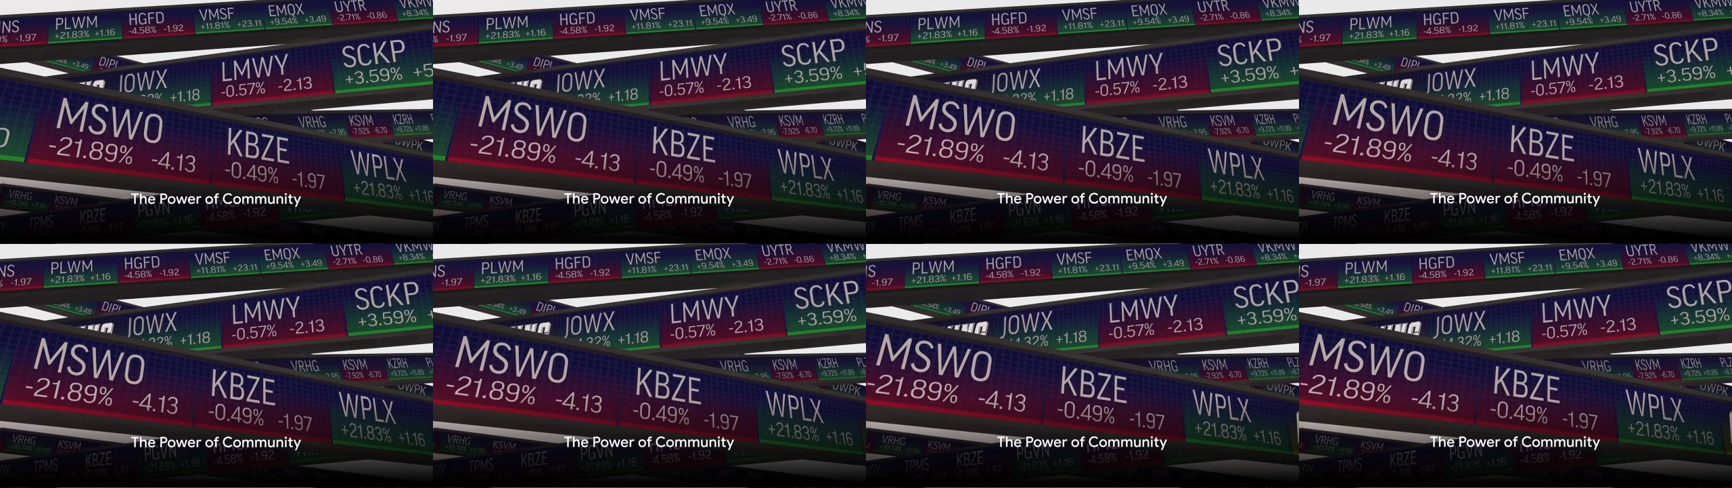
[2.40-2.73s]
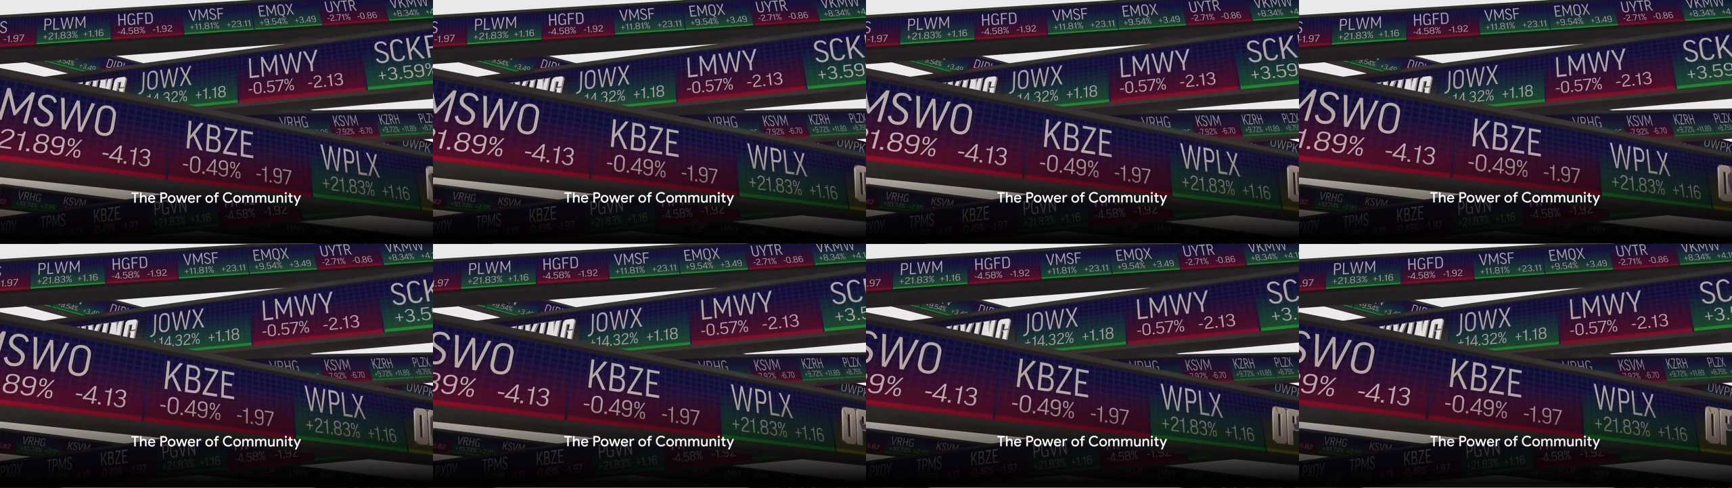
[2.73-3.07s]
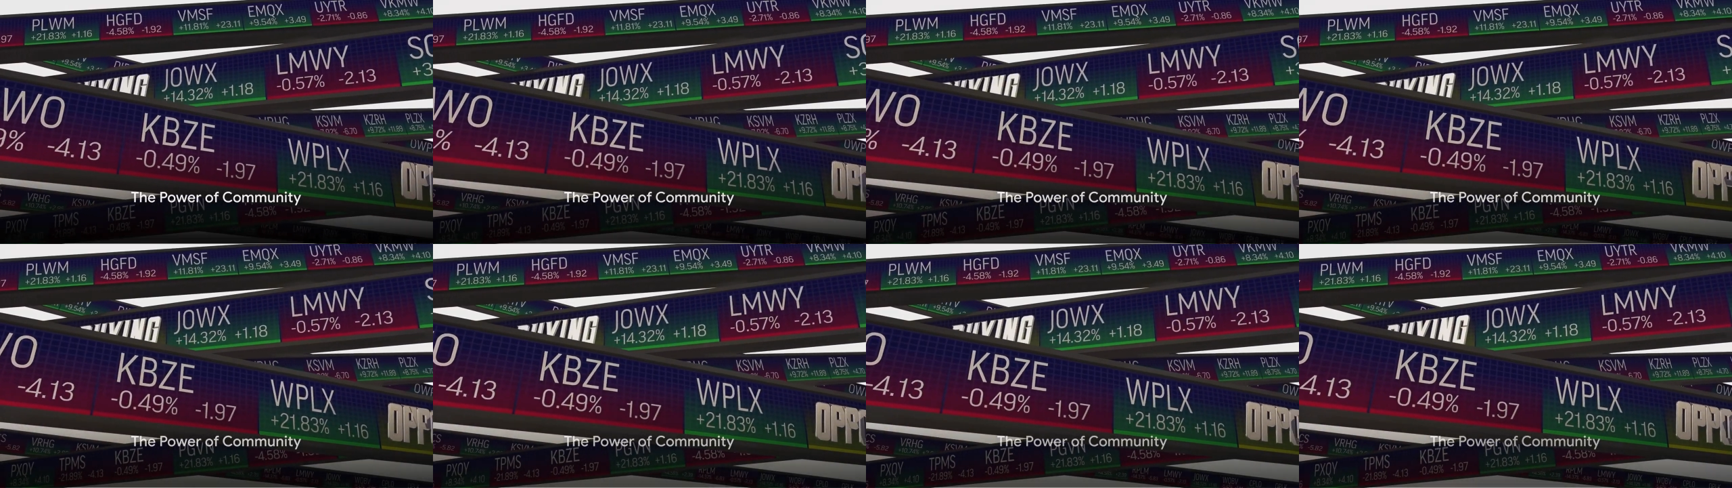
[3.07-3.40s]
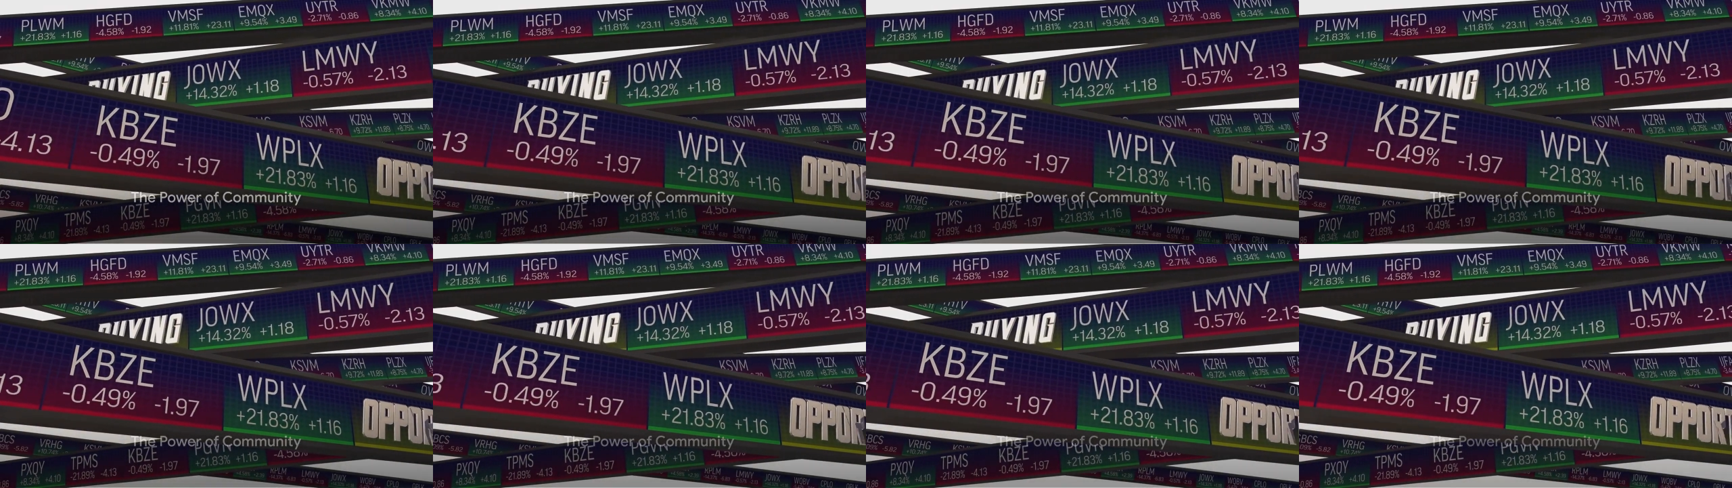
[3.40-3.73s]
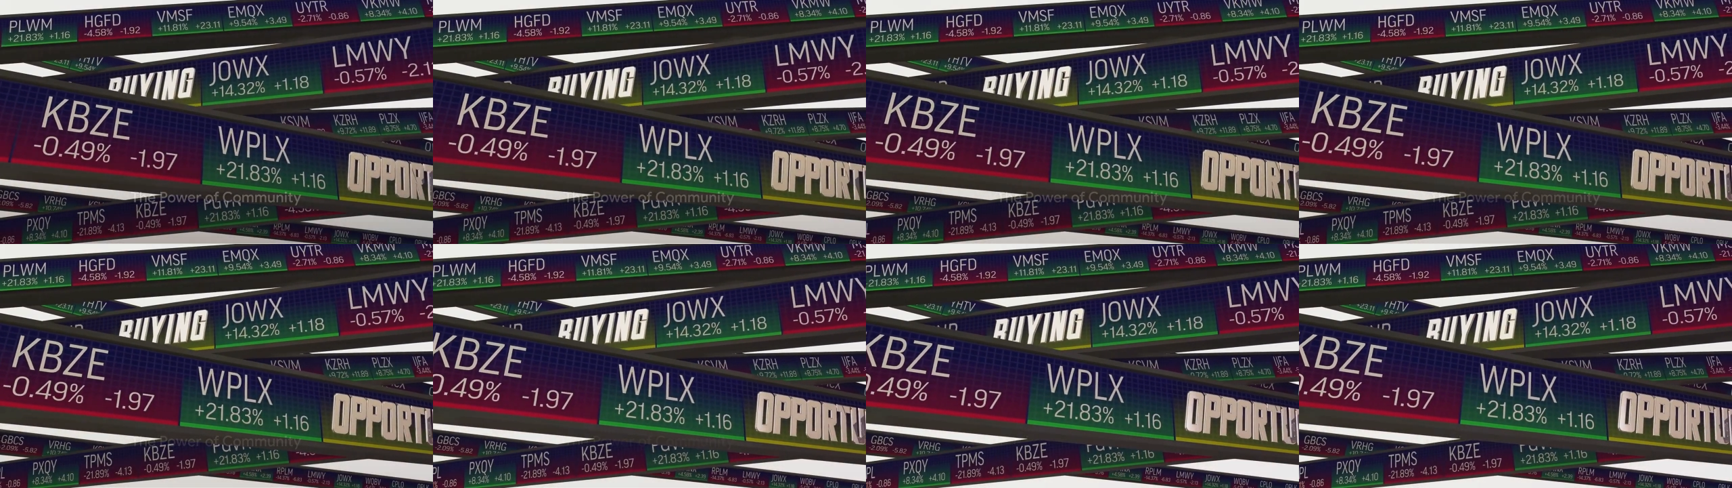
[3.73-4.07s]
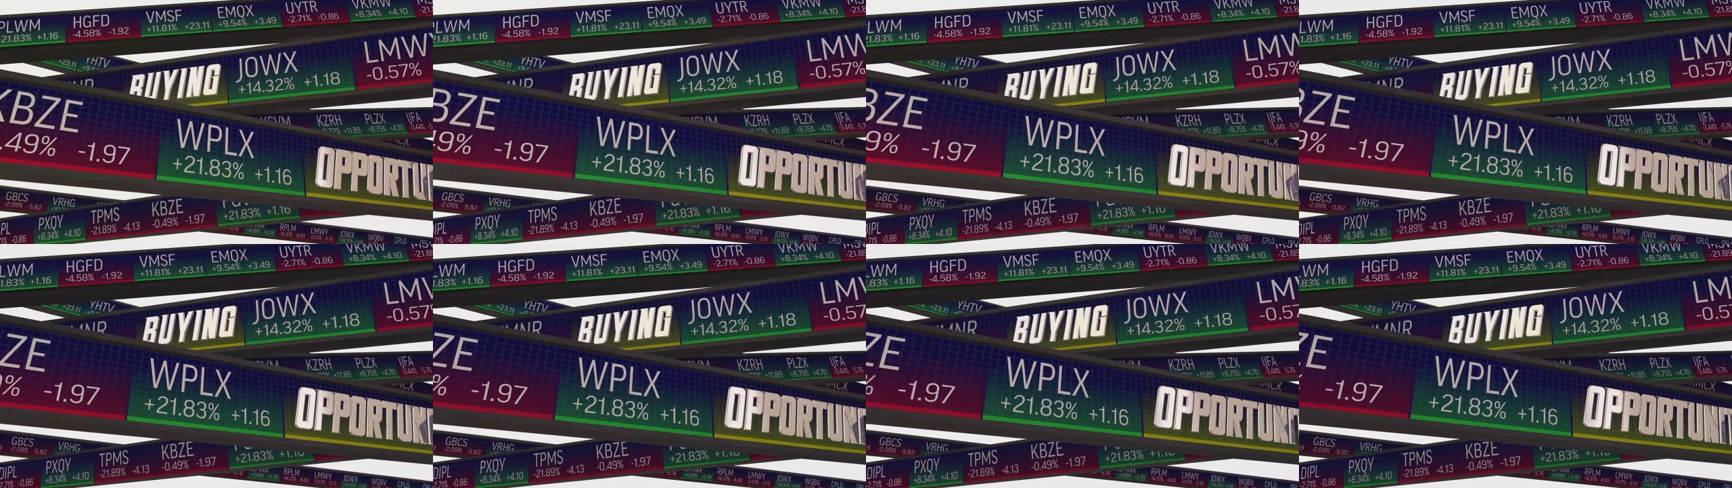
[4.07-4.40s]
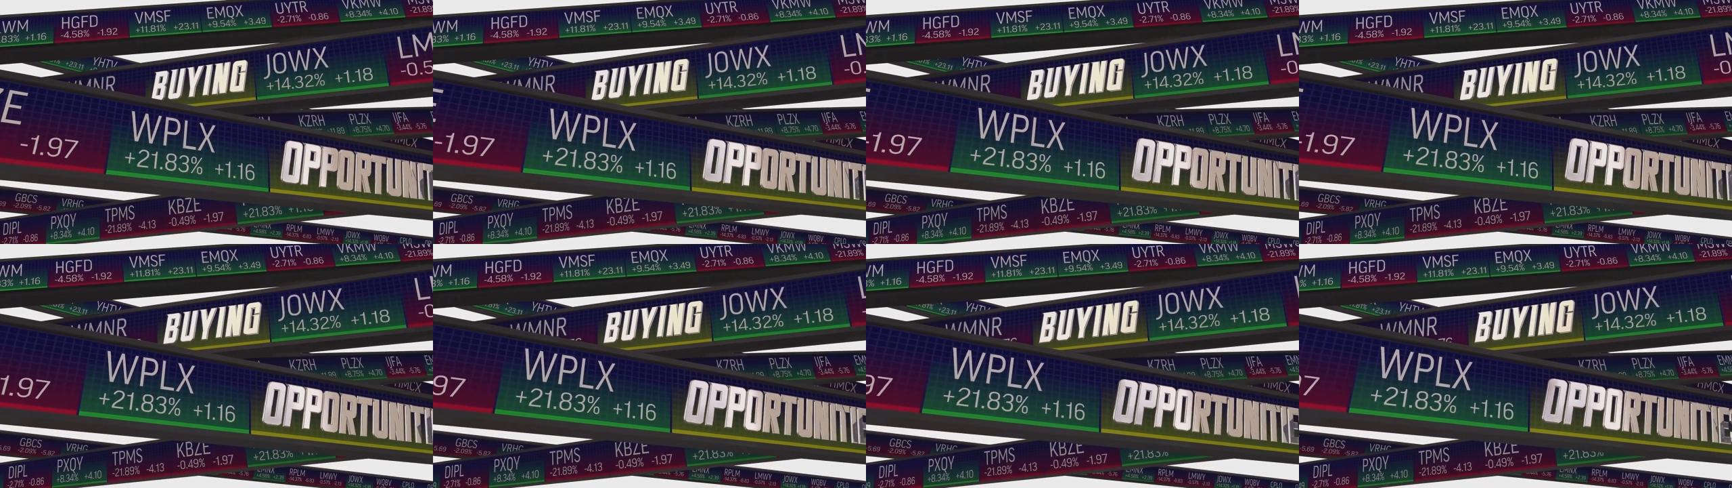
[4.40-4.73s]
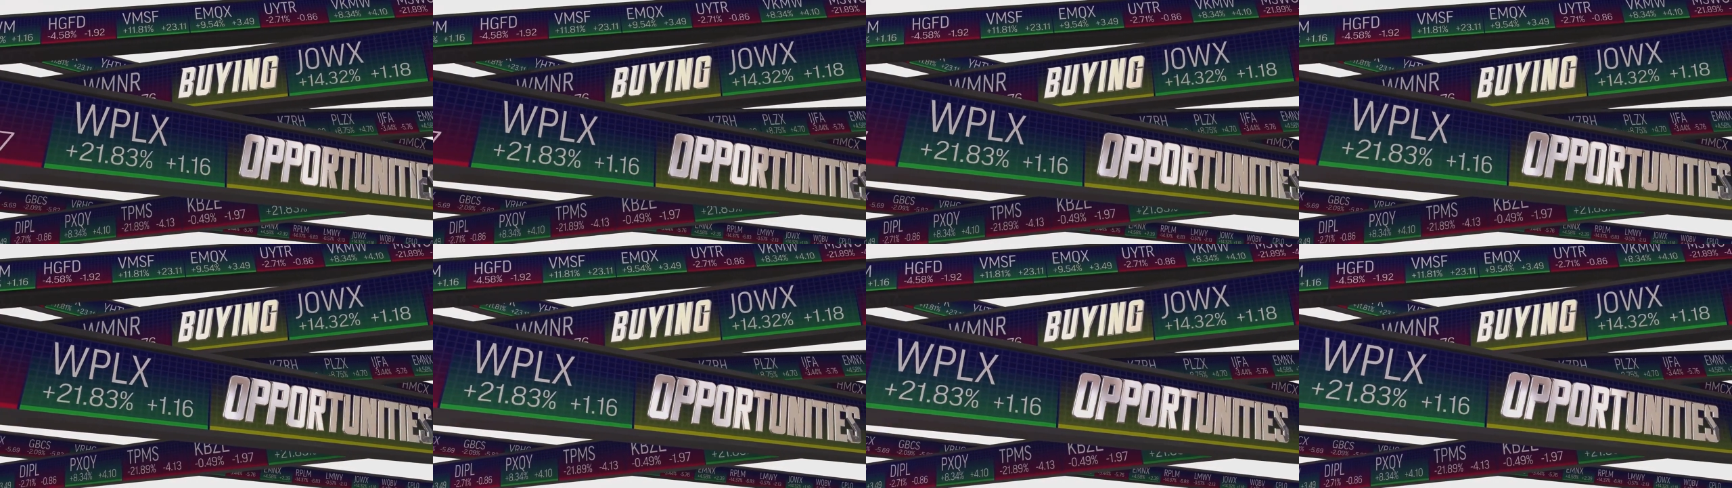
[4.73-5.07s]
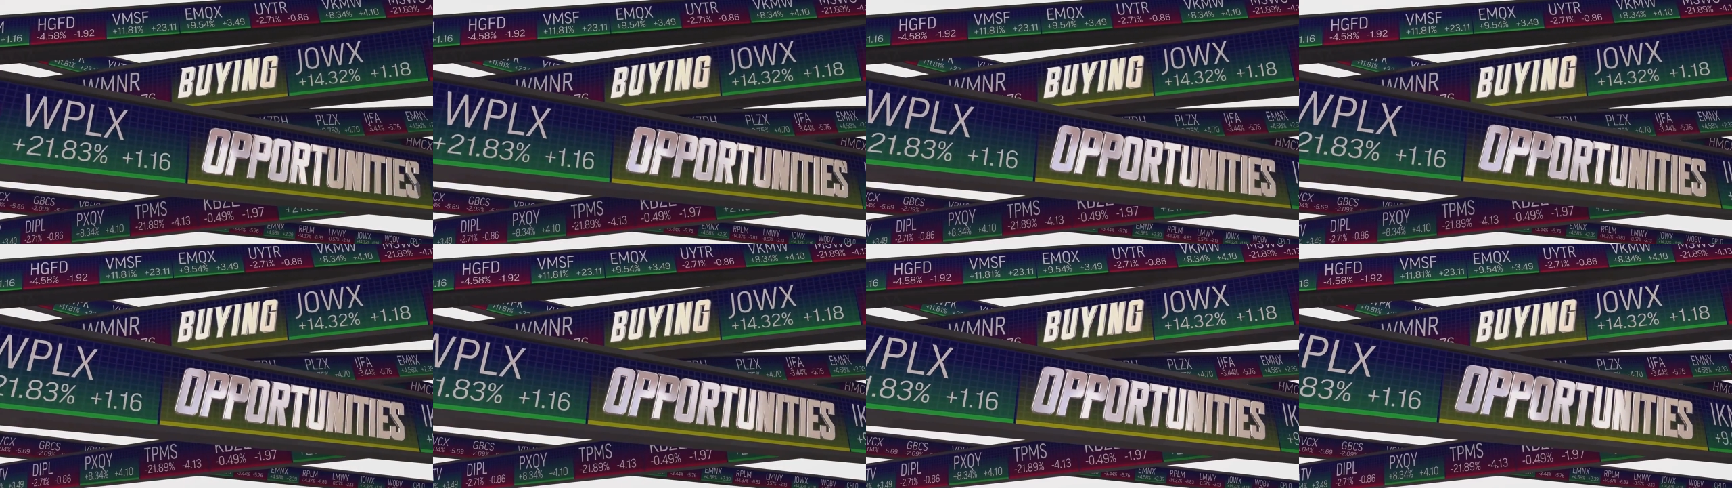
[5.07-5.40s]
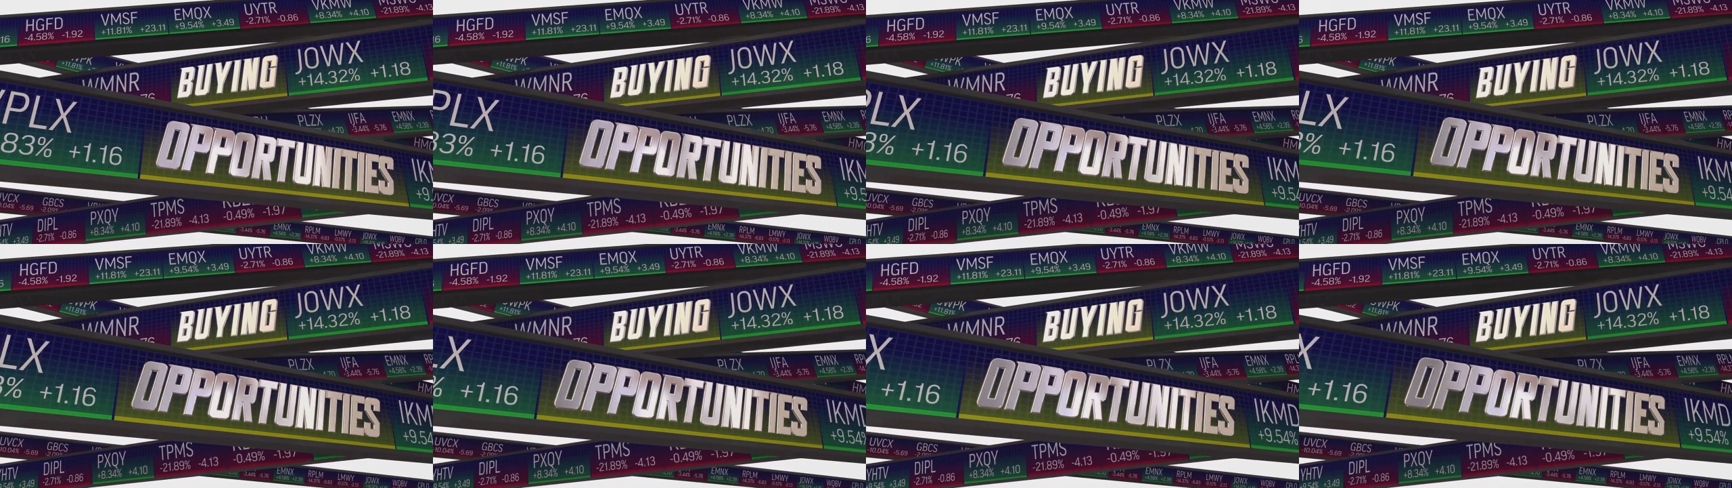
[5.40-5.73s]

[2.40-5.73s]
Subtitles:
(no speaker visible)